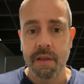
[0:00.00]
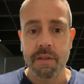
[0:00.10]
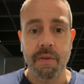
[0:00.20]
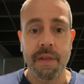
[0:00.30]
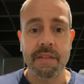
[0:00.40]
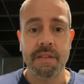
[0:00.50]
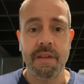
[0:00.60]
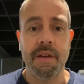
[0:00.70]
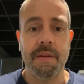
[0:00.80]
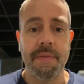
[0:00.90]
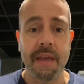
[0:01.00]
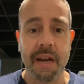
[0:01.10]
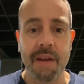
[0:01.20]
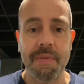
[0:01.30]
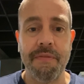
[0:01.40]
So that
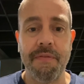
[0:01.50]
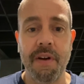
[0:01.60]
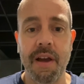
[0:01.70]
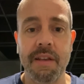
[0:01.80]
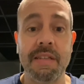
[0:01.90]
ought to be fun.